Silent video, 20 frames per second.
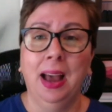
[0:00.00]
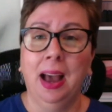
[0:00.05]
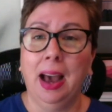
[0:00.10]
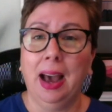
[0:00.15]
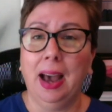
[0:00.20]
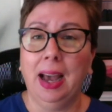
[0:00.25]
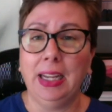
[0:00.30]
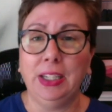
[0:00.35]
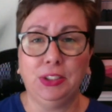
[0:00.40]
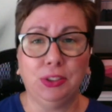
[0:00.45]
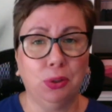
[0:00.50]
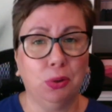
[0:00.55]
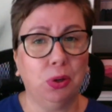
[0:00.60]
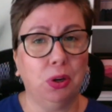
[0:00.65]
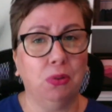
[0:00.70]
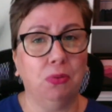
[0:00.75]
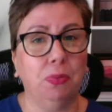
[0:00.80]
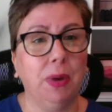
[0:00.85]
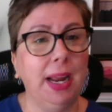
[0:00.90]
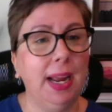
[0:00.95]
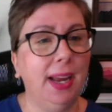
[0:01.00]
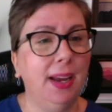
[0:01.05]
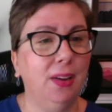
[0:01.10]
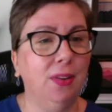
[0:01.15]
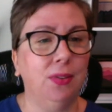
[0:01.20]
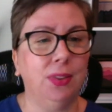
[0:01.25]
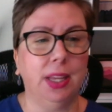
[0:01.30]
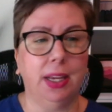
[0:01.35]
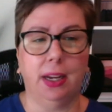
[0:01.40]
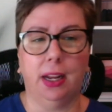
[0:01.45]
I joke
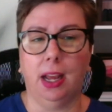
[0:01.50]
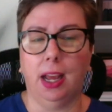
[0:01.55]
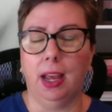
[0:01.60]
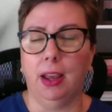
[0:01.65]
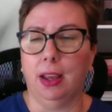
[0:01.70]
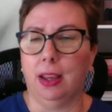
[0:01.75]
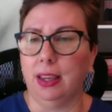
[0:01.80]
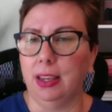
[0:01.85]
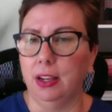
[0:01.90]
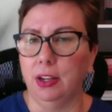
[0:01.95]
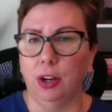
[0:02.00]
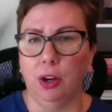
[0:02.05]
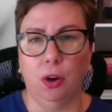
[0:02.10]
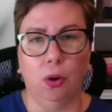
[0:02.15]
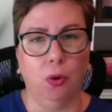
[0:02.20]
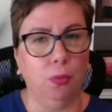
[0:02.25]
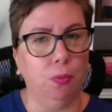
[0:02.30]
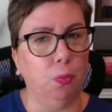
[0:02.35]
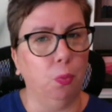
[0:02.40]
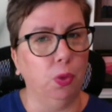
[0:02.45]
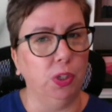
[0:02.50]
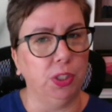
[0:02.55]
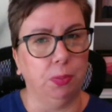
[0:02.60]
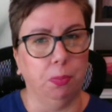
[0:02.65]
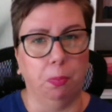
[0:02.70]
around that I, was